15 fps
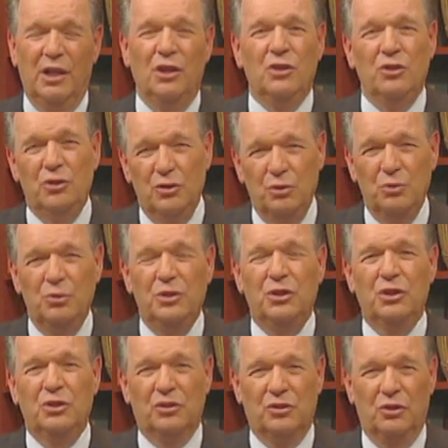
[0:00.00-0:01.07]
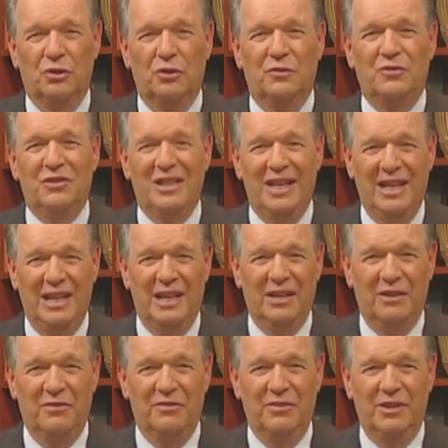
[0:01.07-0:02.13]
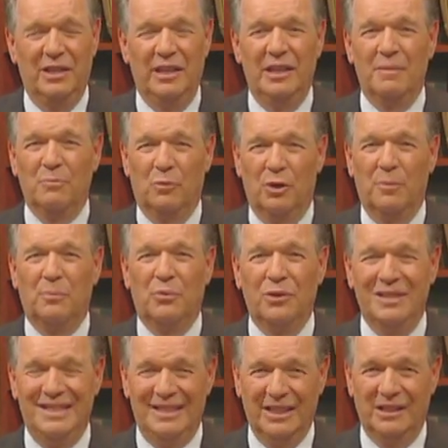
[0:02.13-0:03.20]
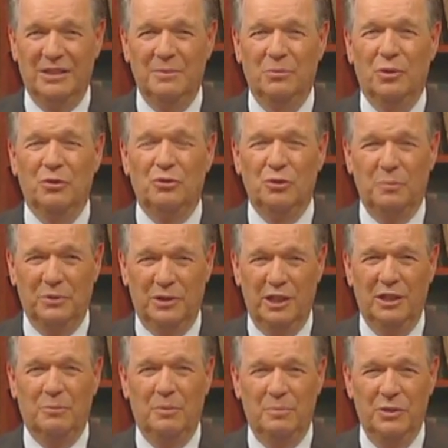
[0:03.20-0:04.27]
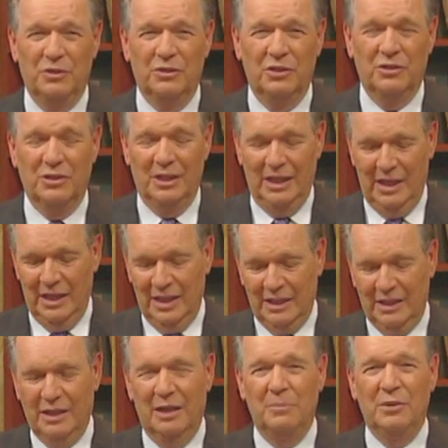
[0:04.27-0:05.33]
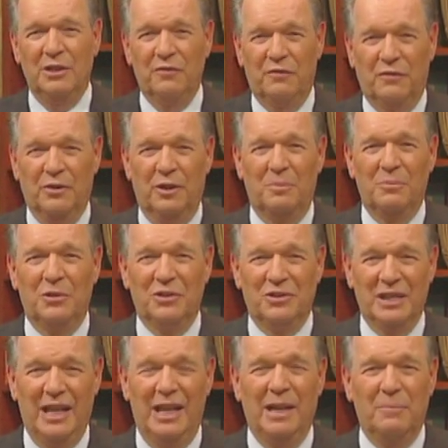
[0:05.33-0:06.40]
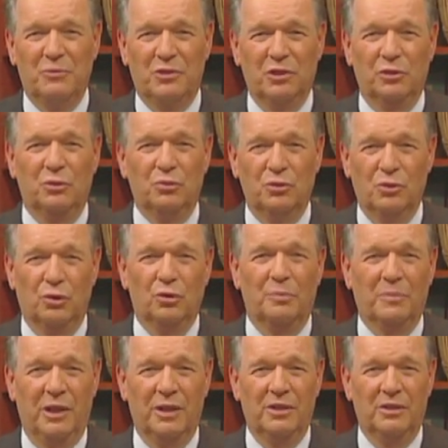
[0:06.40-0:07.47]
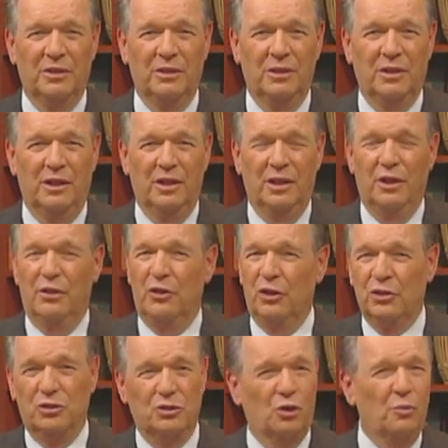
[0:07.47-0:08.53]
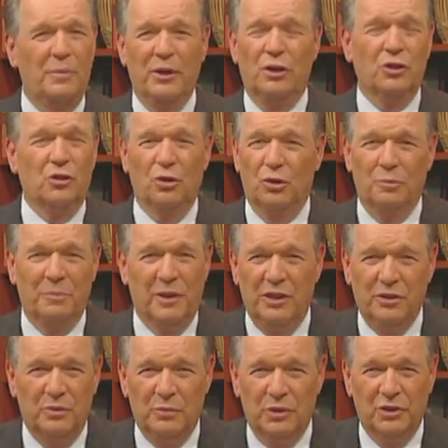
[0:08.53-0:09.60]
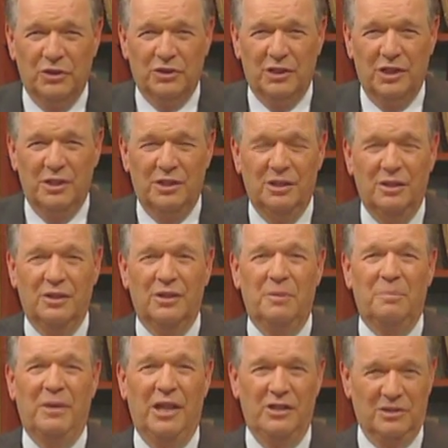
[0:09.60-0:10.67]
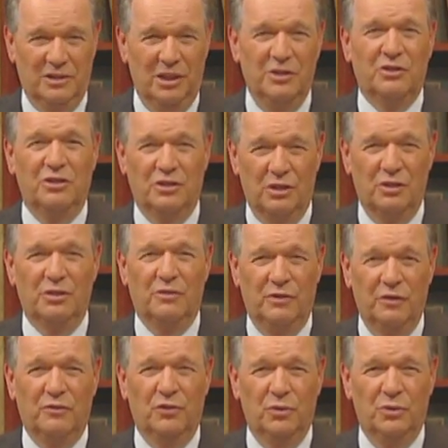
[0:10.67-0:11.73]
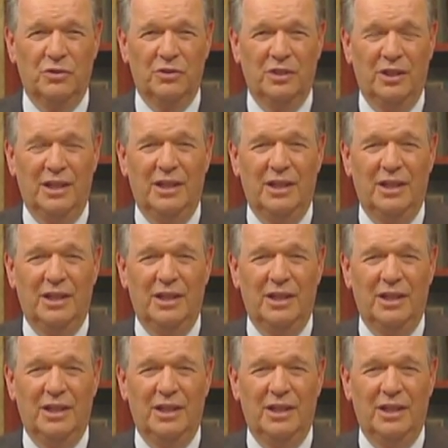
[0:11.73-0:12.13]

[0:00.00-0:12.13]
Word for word: You deserve to have a more predictable, duplicatable business coming from this absolute gold mine. There's no better gold mine in real estate than past clients and centers of influence.